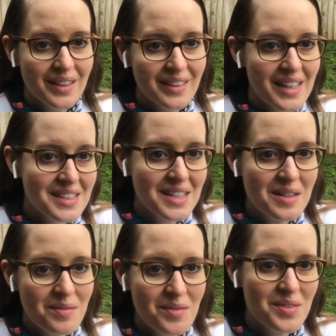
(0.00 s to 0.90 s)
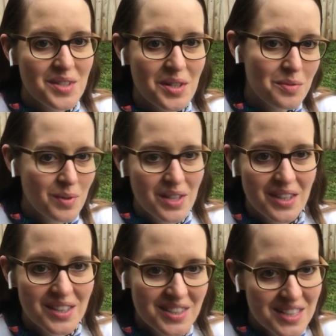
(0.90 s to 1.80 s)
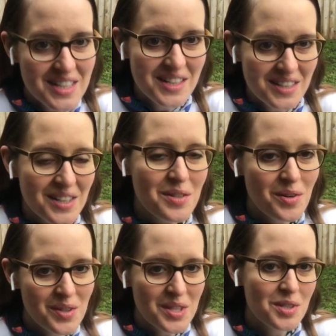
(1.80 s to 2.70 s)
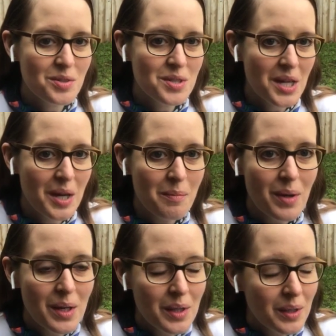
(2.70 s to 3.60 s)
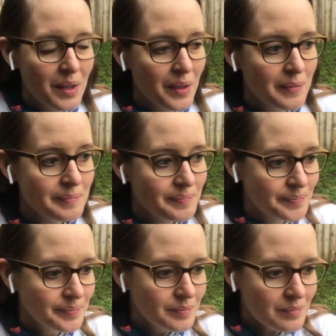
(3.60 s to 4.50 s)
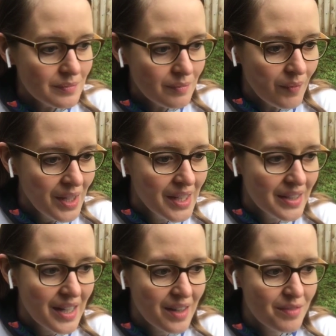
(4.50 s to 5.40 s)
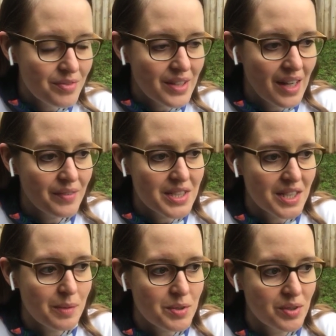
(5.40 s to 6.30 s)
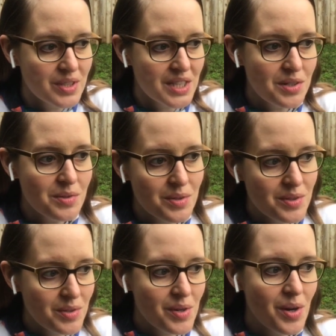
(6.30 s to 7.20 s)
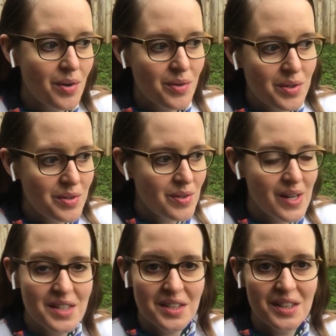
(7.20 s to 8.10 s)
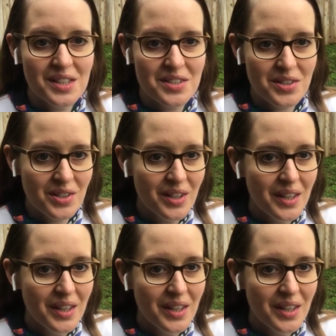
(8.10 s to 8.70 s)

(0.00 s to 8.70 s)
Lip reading: last name starts with C, then you go at this certain time, and they have it set up so it's like you go, you do your hand sanitizer,